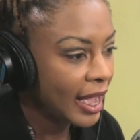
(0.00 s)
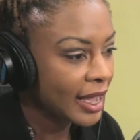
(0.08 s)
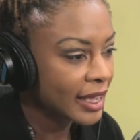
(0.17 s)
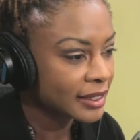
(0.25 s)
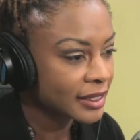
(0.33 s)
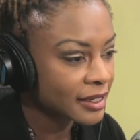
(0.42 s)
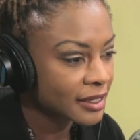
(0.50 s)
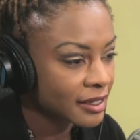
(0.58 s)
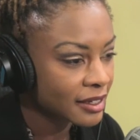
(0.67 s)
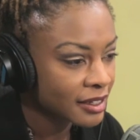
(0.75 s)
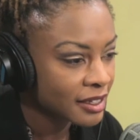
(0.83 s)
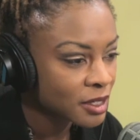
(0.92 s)
And uh,
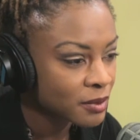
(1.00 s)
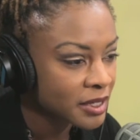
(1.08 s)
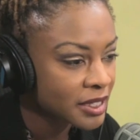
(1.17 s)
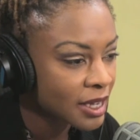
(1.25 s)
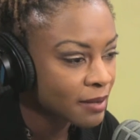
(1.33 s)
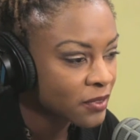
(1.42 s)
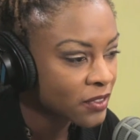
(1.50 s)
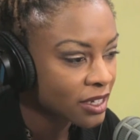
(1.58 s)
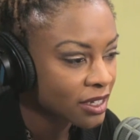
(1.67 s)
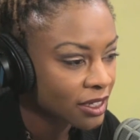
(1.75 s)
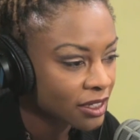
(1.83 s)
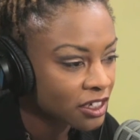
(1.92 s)
this was
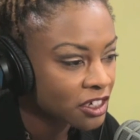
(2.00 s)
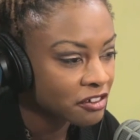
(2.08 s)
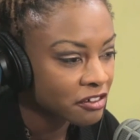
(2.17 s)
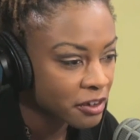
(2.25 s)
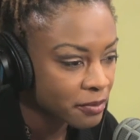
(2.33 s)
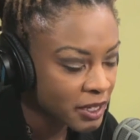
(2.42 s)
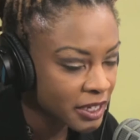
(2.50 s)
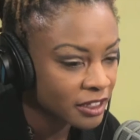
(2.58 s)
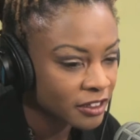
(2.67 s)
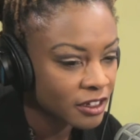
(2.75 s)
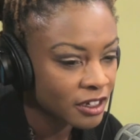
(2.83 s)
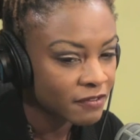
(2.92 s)
something that the
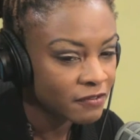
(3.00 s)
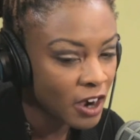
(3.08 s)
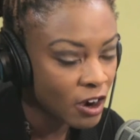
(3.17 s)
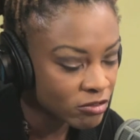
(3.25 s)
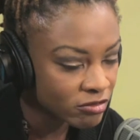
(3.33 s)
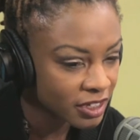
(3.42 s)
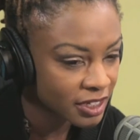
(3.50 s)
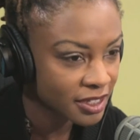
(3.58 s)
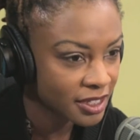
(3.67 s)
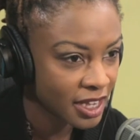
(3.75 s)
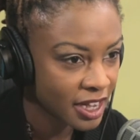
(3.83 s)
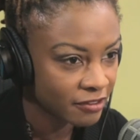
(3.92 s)
Caribbean found
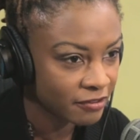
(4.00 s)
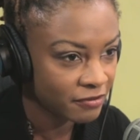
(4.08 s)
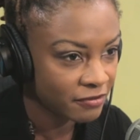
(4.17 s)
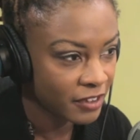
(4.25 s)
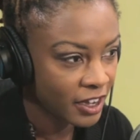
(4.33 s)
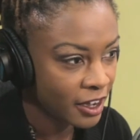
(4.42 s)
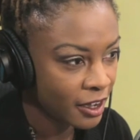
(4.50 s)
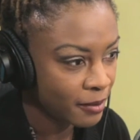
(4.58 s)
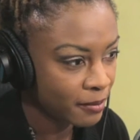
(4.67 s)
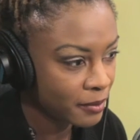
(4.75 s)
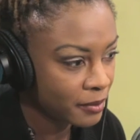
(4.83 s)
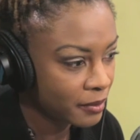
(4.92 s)
itself
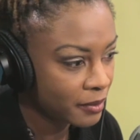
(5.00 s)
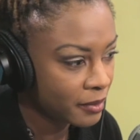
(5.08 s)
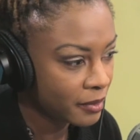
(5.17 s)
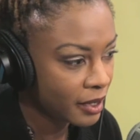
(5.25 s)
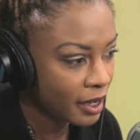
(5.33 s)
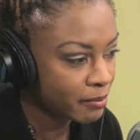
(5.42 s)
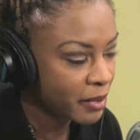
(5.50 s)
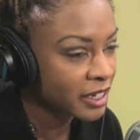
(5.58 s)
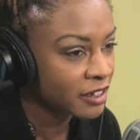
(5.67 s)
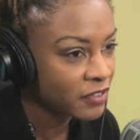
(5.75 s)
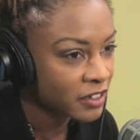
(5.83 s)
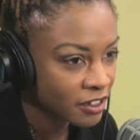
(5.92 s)
um,
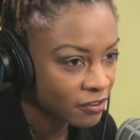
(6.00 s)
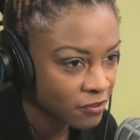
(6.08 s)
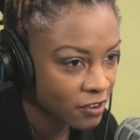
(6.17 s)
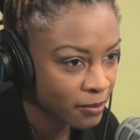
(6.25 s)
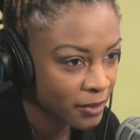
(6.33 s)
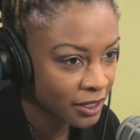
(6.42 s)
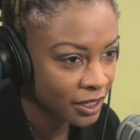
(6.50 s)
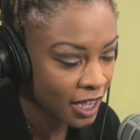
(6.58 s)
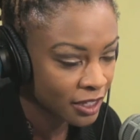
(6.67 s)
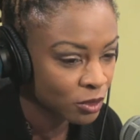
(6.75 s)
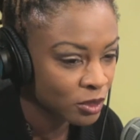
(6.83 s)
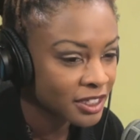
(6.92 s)
benefiting from. And
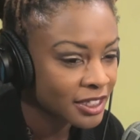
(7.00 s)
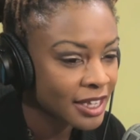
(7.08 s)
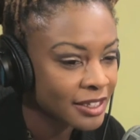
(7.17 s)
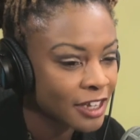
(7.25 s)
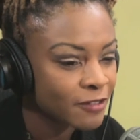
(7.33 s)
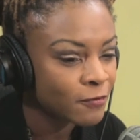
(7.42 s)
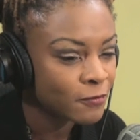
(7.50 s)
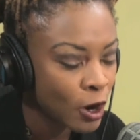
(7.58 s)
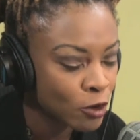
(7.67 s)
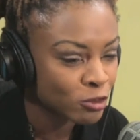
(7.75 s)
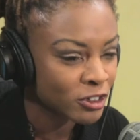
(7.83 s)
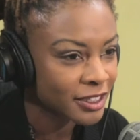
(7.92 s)
I noticed I said
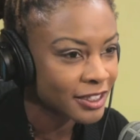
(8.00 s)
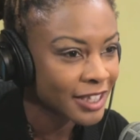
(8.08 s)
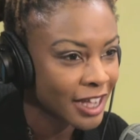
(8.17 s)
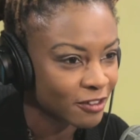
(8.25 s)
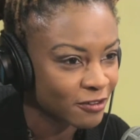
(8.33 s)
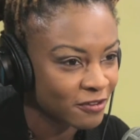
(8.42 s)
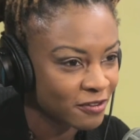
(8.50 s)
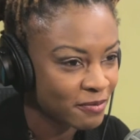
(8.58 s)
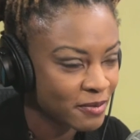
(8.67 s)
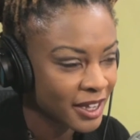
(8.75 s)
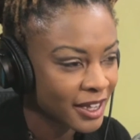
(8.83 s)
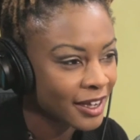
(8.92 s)
found itself
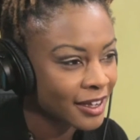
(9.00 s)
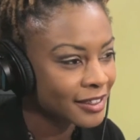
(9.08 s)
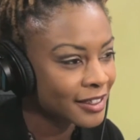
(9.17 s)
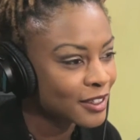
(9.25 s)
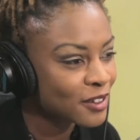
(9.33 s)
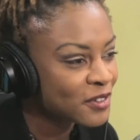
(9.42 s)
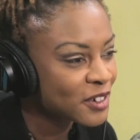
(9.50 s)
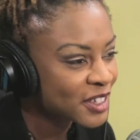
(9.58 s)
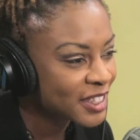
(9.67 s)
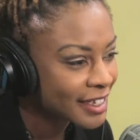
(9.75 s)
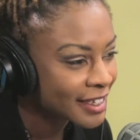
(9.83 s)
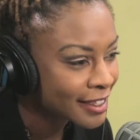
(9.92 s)
mm-hmm. because in the 1st
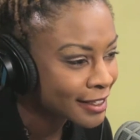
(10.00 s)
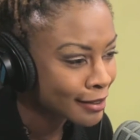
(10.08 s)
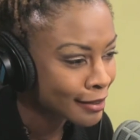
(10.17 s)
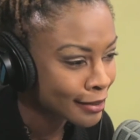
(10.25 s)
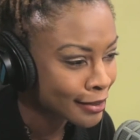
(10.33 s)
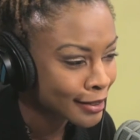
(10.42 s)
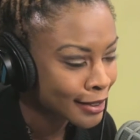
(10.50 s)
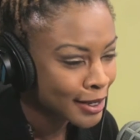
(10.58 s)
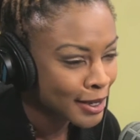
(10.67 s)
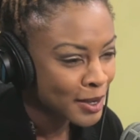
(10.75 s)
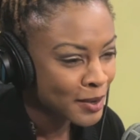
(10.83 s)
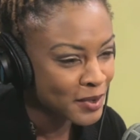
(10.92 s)
mm-hmm. instance,
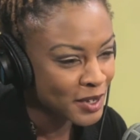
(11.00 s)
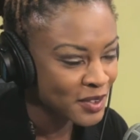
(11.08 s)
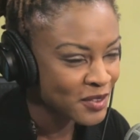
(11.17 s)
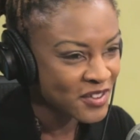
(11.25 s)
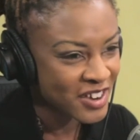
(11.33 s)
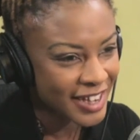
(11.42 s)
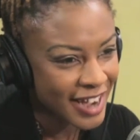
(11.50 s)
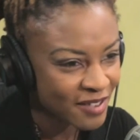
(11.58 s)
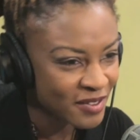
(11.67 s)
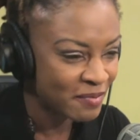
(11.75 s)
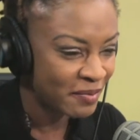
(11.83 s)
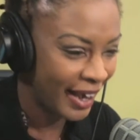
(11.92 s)
mm-hmm. we didn't really
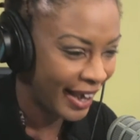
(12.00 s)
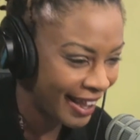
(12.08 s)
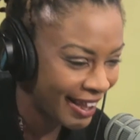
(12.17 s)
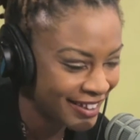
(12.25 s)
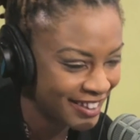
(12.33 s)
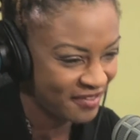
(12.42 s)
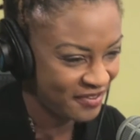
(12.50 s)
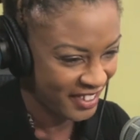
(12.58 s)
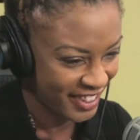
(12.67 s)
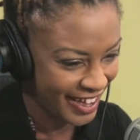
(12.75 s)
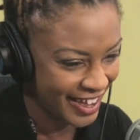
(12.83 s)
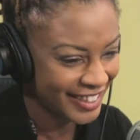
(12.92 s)
have a plan
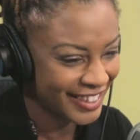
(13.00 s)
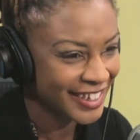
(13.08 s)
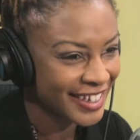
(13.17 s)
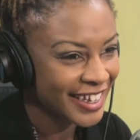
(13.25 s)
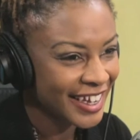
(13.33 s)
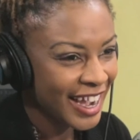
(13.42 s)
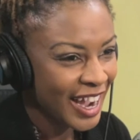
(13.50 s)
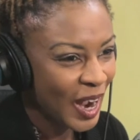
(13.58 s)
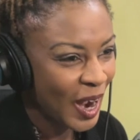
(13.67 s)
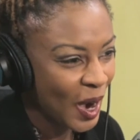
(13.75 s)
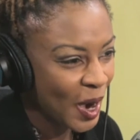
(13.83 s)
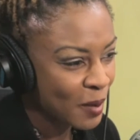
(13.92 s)
for that. Oh,
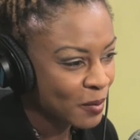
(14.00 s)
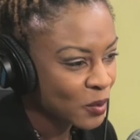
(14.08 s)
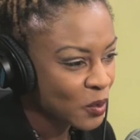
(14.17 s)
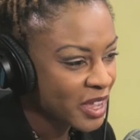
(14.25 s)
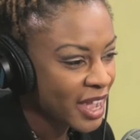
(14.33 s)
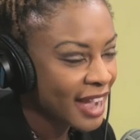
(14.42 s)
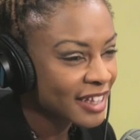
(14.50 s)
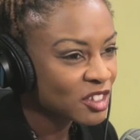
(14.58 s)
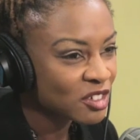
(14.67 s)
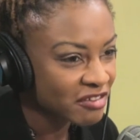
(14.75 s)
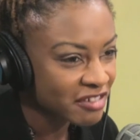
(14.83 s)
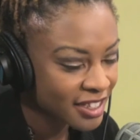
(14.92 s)
um, we had
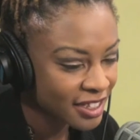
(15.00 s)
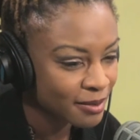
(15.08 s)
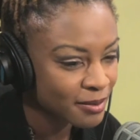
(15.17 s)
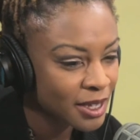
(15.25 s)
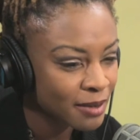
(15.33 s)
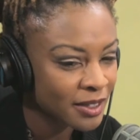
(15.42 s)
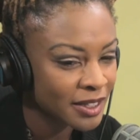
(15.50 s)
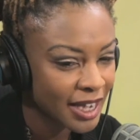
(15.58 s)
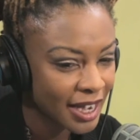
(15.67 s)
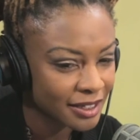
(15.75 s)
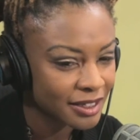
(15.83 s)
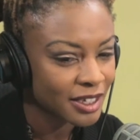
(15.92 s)
tourism. Some of
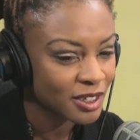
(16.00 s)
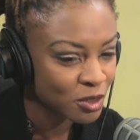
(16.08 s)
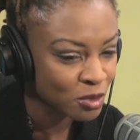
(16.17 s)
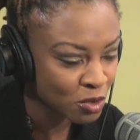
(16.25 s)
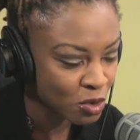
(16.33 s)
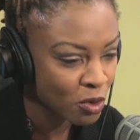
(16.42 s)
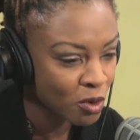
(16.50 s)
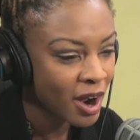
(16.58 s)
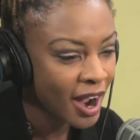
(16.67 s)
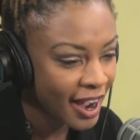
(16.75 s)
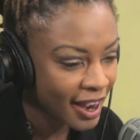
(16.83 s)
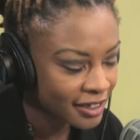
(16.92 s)
the islands, as you know,
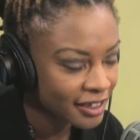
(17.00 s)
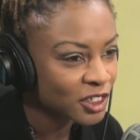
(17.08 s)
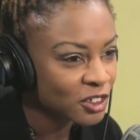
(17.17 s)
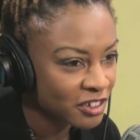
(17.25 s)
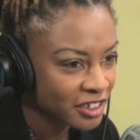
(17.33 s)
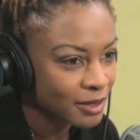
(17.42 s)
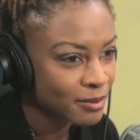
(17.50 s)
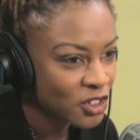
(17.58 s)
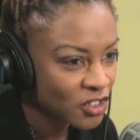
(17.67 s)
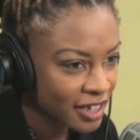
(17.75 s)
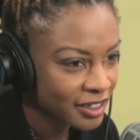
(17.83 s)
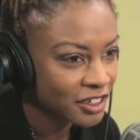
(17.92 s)
had a tourism
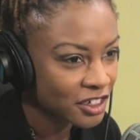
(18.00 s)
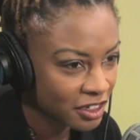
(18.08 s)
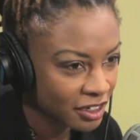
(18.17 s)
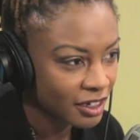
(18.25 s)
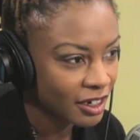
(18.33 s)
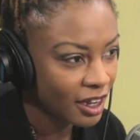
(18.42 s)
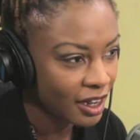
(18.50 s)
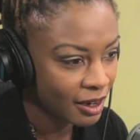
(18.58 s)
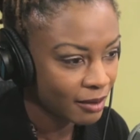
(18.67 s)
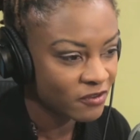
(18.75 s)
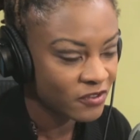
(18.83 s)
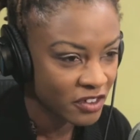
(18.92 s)
strategy.
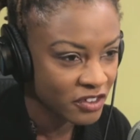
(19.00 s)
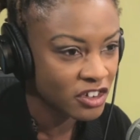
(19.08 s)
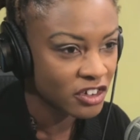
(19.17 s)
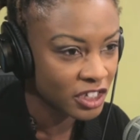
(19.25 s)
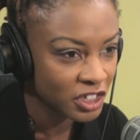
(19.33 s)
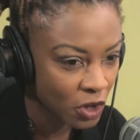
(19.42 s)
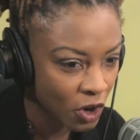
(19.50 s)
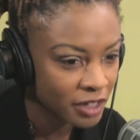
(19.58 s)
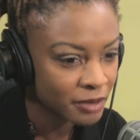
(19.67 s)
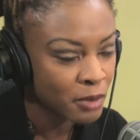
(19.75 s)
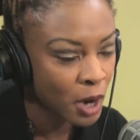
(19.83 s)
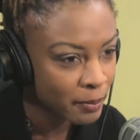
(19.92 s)
Um, very early
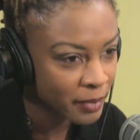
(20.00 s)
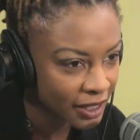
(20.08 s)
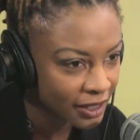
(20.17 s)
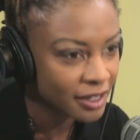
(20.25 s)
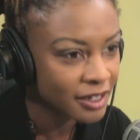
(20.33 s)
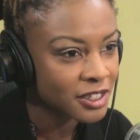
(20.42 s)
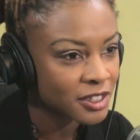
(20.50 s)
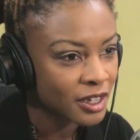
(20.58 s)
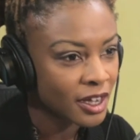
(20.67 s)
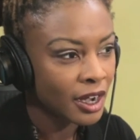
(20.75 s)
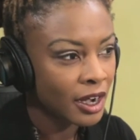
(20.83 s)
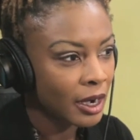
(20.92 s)
on,
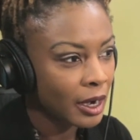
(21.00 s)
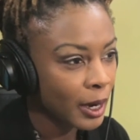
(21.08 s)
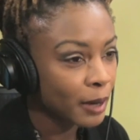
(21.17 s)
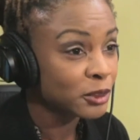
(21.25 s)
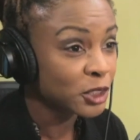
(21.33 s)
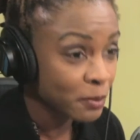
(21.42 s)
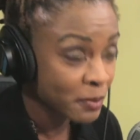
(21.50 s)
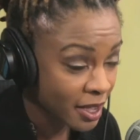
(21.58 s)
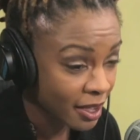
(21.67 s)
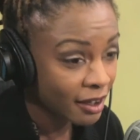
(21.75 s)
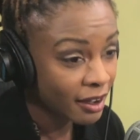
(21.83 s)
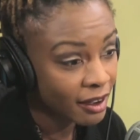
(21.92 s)
Barbados, um,
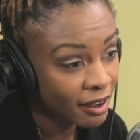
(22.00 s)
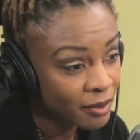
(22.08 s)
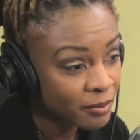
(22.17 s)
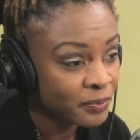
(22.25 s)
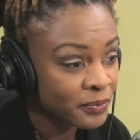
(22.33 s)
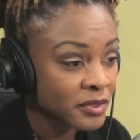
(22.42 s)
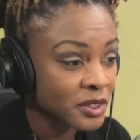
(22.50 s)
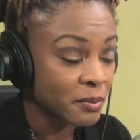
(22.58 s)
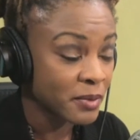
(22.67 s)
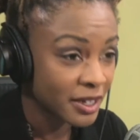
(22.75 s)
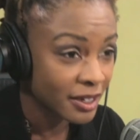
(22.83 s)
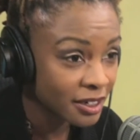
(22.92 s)
Jamaica,
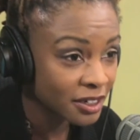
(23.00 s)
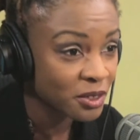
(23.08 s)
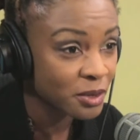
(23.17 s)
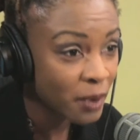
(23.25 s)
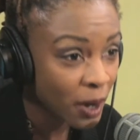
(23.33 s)
Dominican